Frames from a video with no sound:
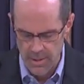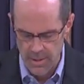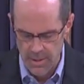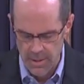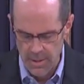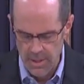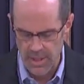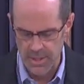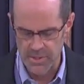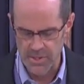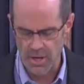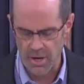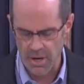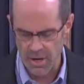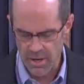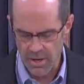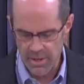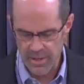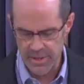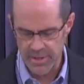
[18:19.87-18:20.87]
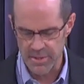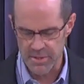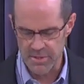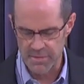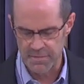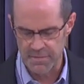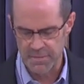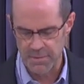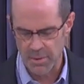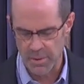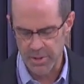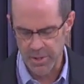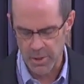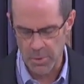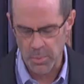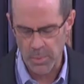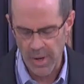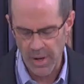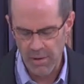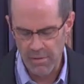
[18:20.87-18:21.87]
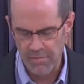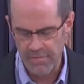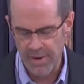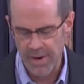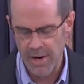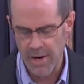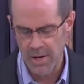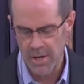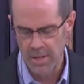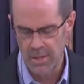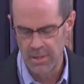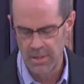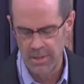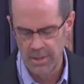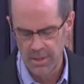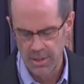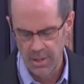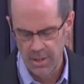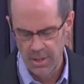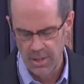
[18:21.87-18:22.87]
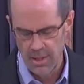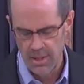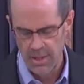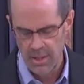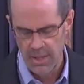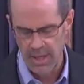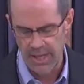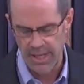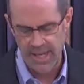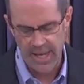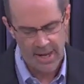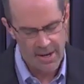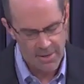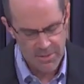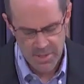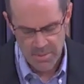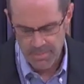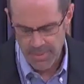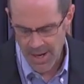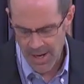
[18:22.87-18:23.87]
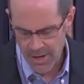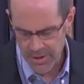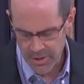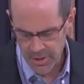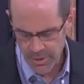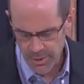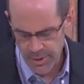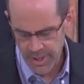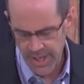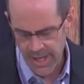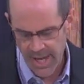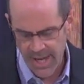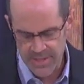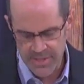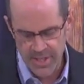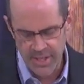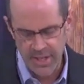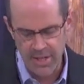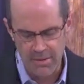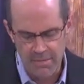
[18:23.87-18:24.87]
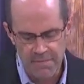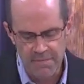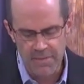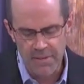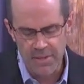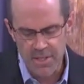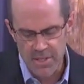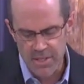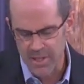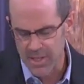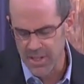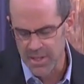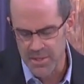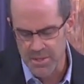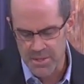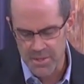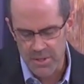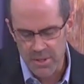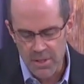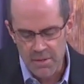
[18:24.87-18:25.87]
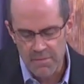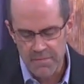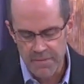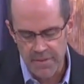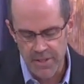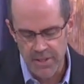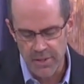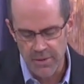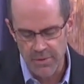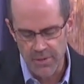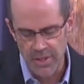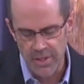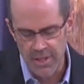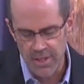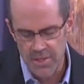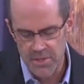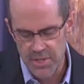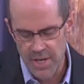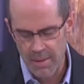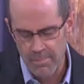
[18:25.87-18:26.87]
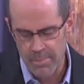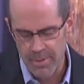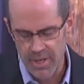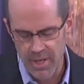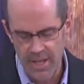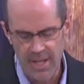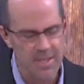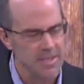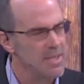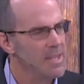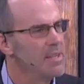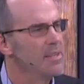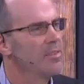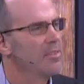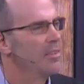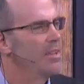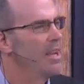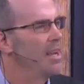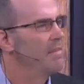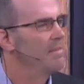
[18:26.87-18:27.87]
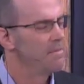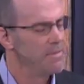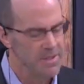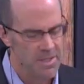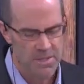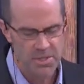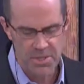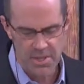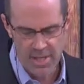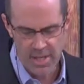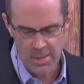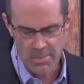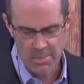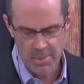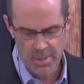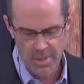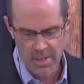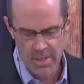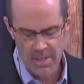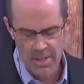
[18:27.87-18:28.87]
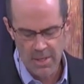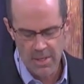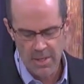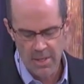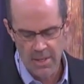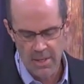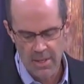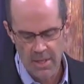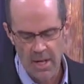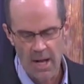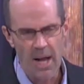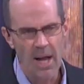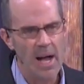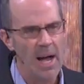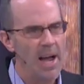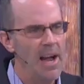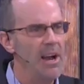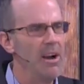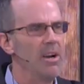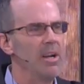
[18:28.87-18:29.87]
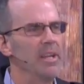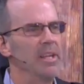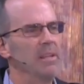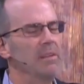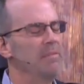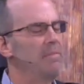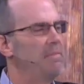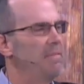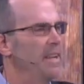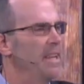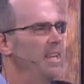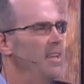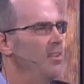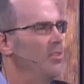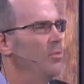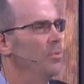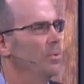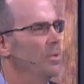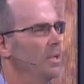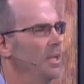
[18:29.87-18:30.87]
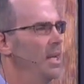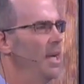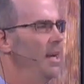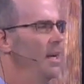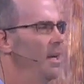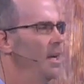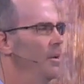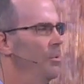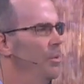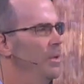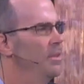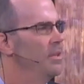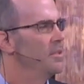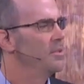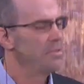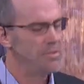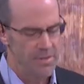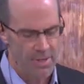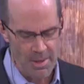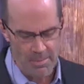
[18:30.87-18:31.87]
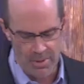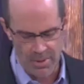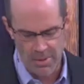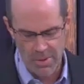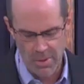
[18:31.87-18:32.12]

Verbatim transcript: His heart is for your welfare. He cares about you. He has a confer- concern for you. The good shepherd lays down his life for the sheep. A hireling flees when there's trouble.